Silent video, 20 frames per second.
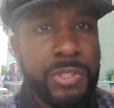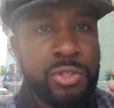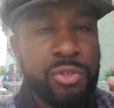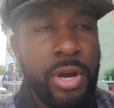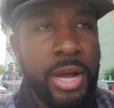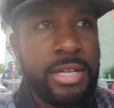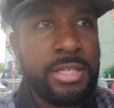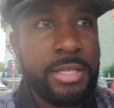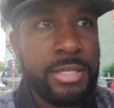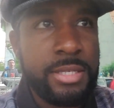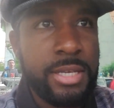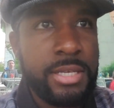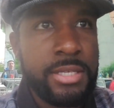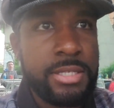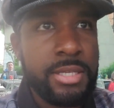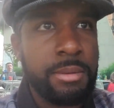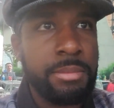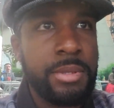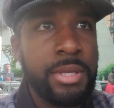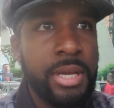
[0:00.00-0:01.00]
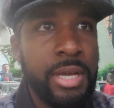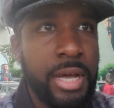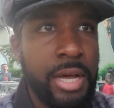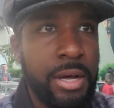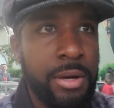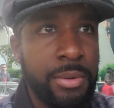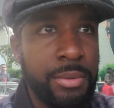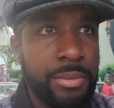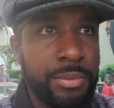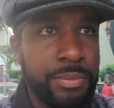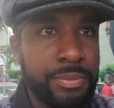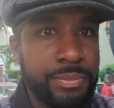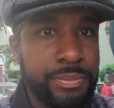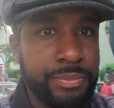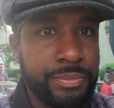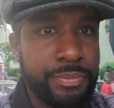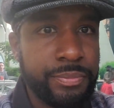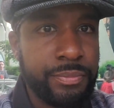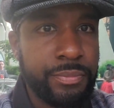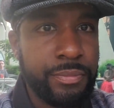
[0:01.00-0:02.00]
tried to say something out
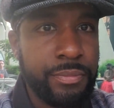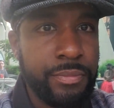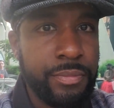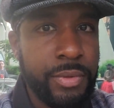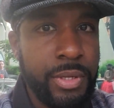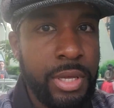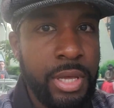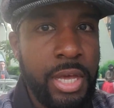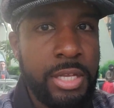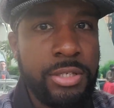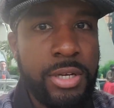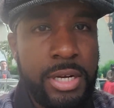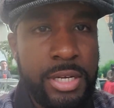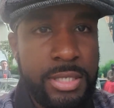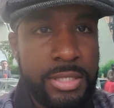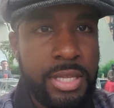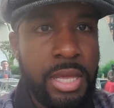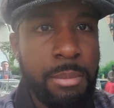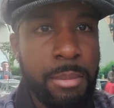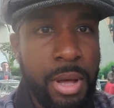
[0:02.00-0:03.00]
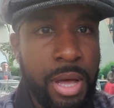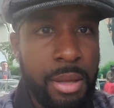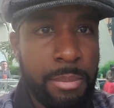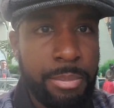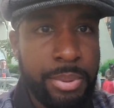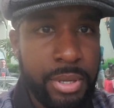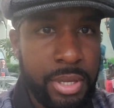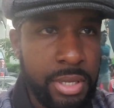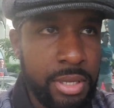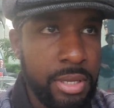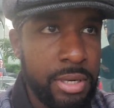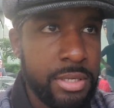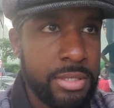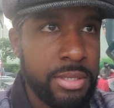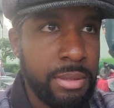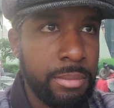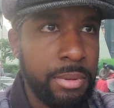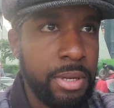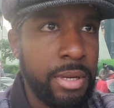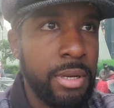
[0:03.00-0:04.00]
and trying to state my opinion or
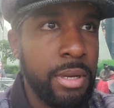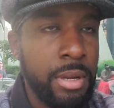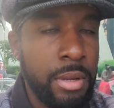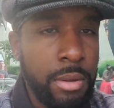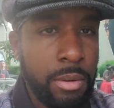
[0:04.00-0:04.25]
something